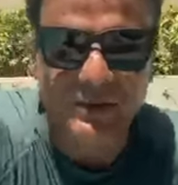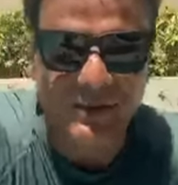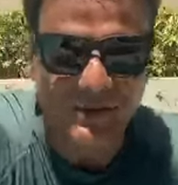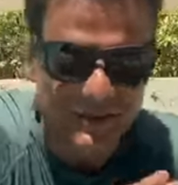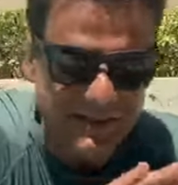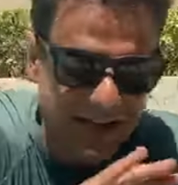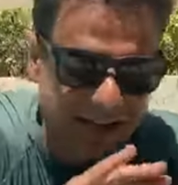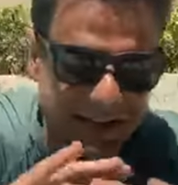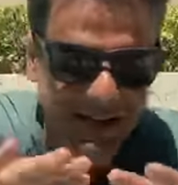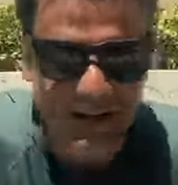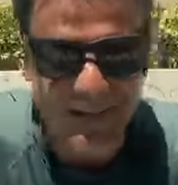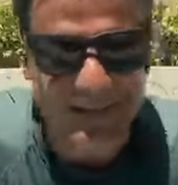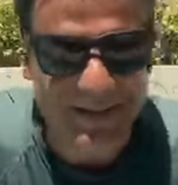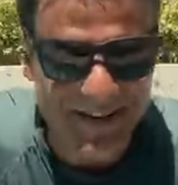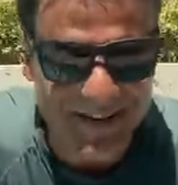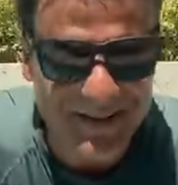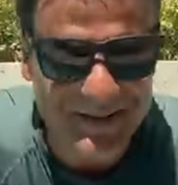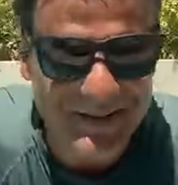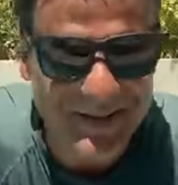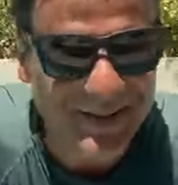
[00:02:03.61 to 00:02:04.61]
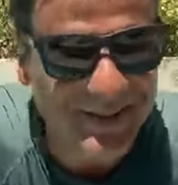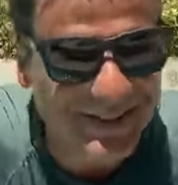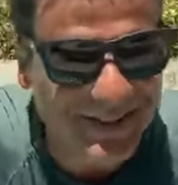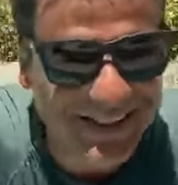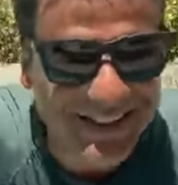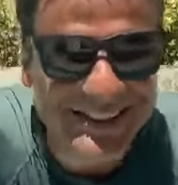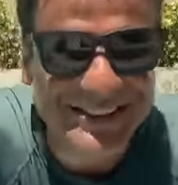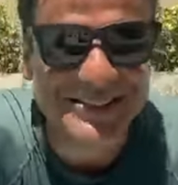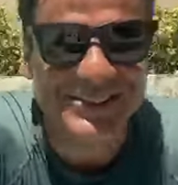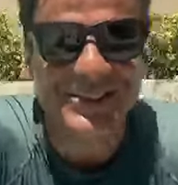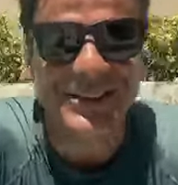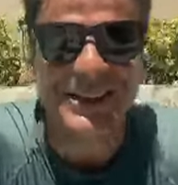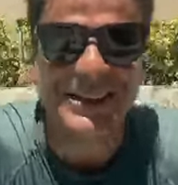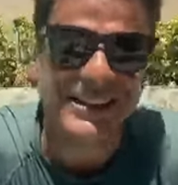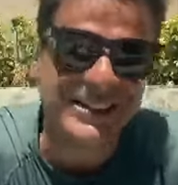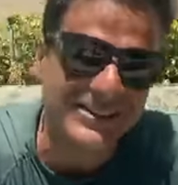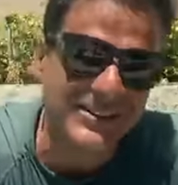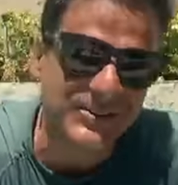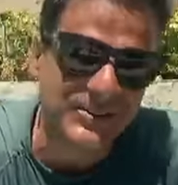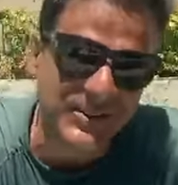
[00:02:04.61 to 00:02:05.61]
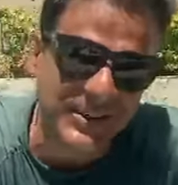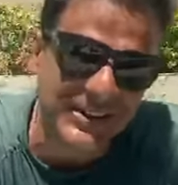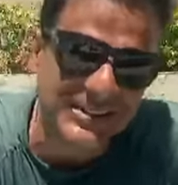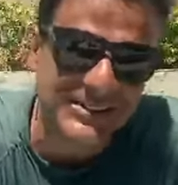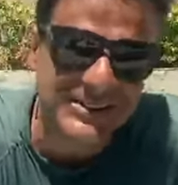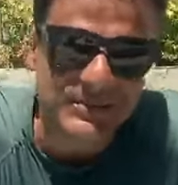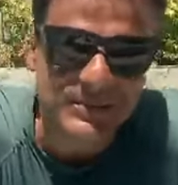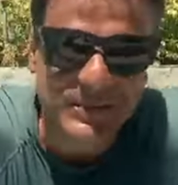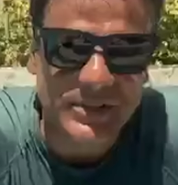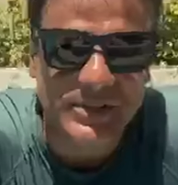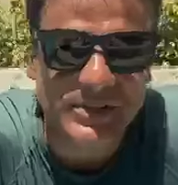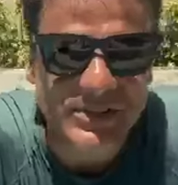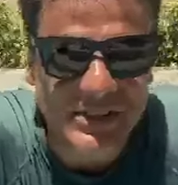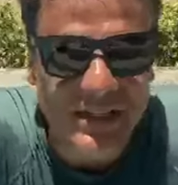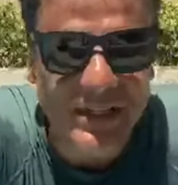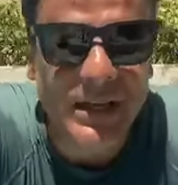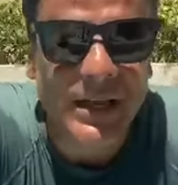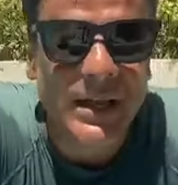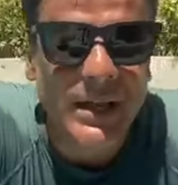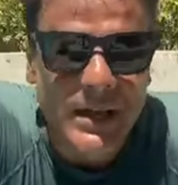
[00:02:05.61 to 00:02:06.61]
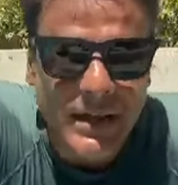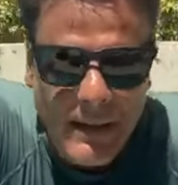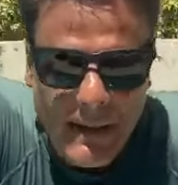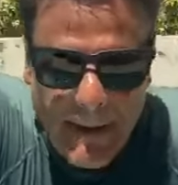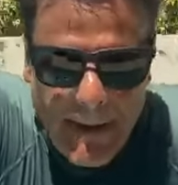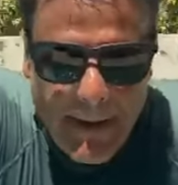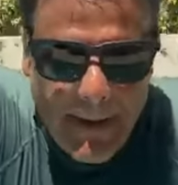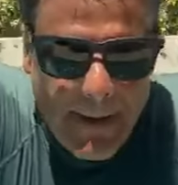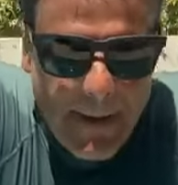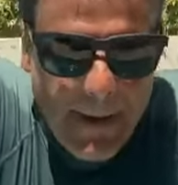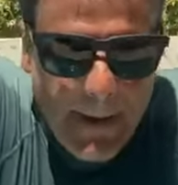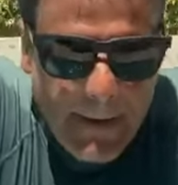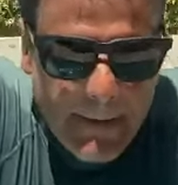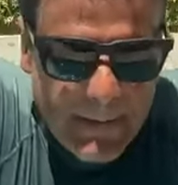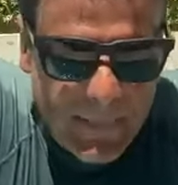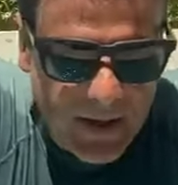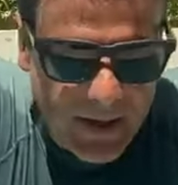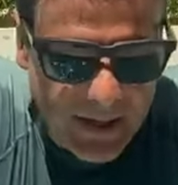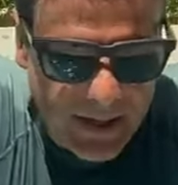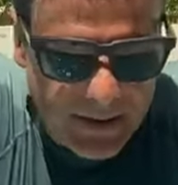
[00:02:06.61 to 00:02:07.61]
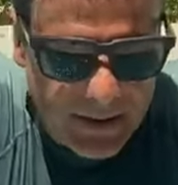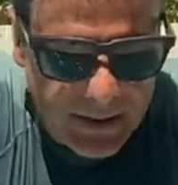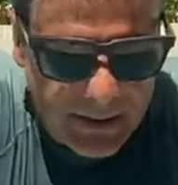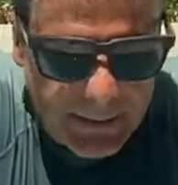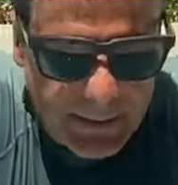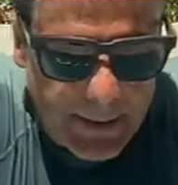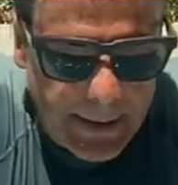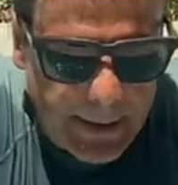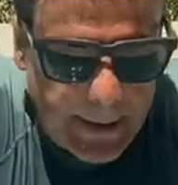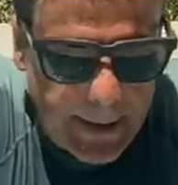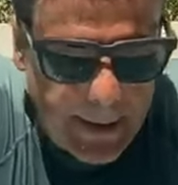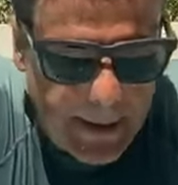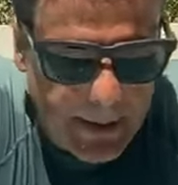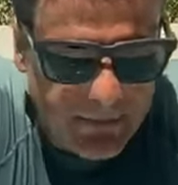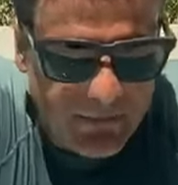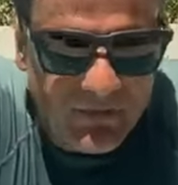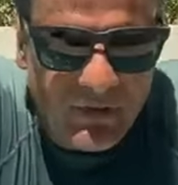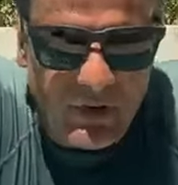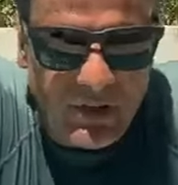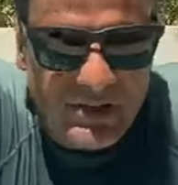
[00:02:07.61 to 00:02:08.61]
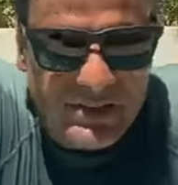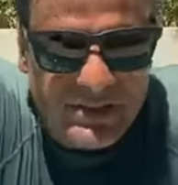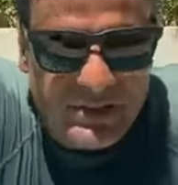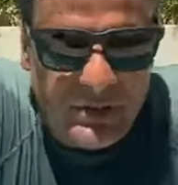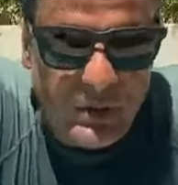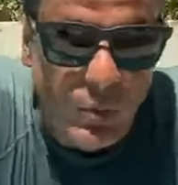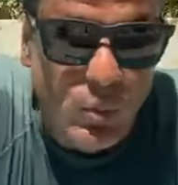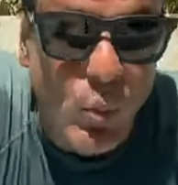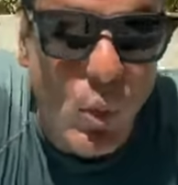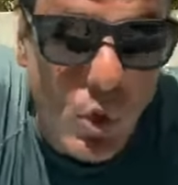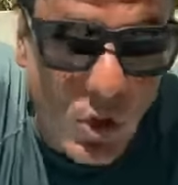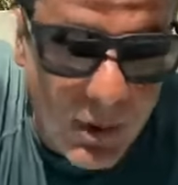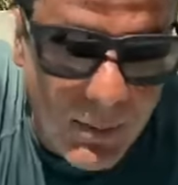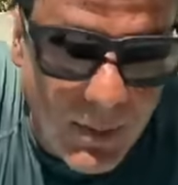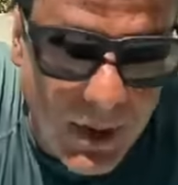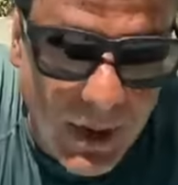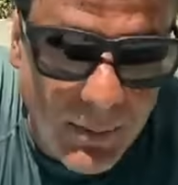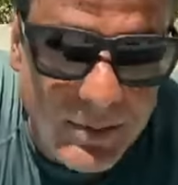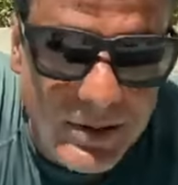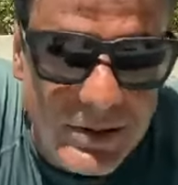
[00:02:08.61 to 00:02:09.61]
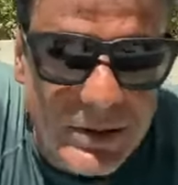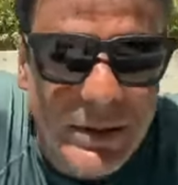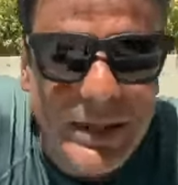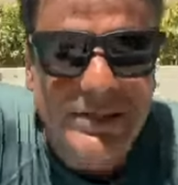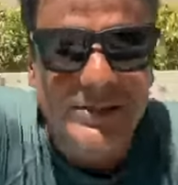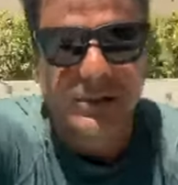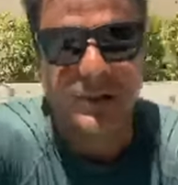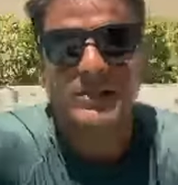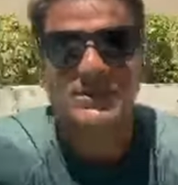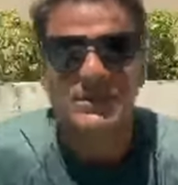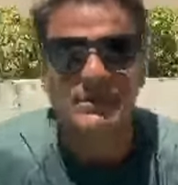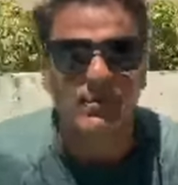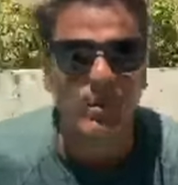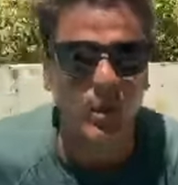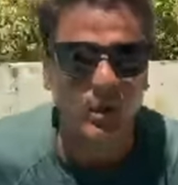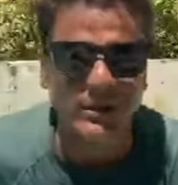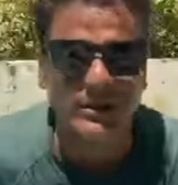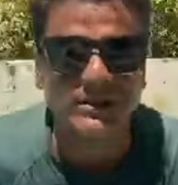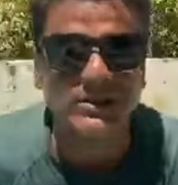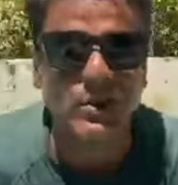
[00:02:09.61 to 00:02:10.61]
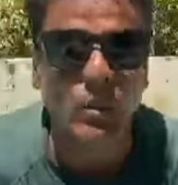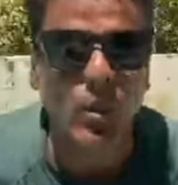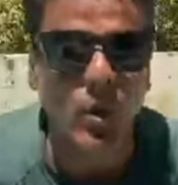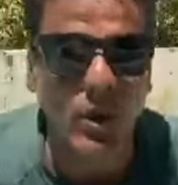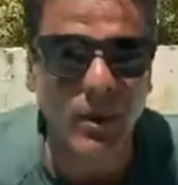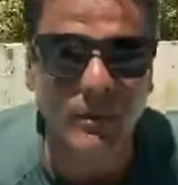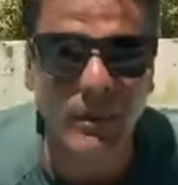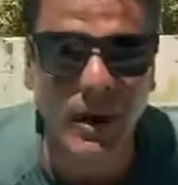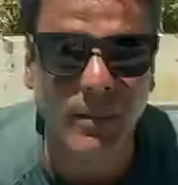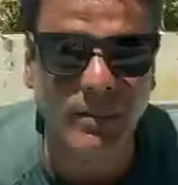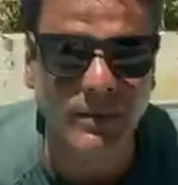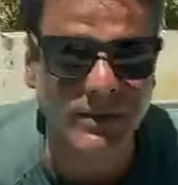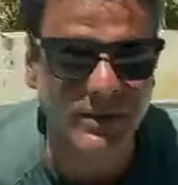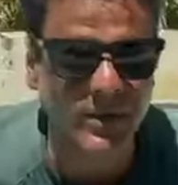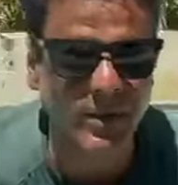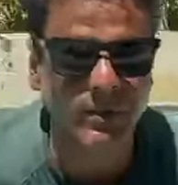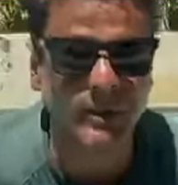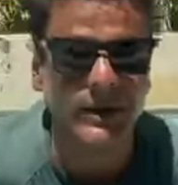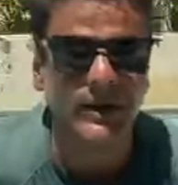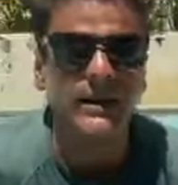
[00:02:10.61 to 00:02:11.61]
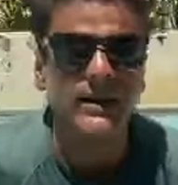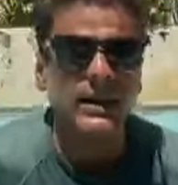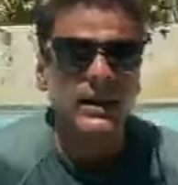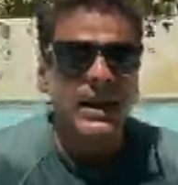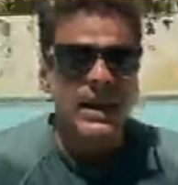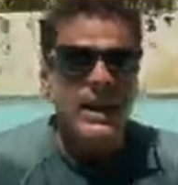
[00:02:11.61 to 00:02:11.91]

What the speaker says: There's not gonna be any music until I get the right music. But first, the warm up. So it's important to warm up a little bit.